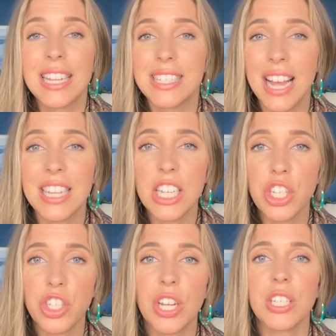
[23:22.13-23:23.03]

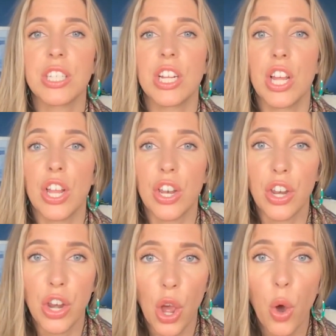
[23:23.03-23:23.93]
doesn't just
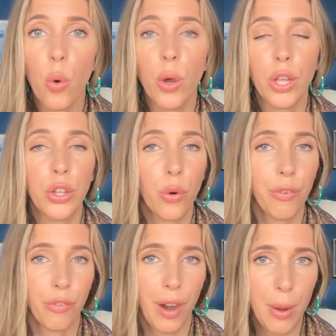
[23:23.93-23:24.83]
know your
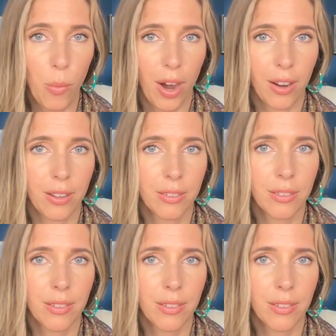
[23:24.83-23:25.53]
framework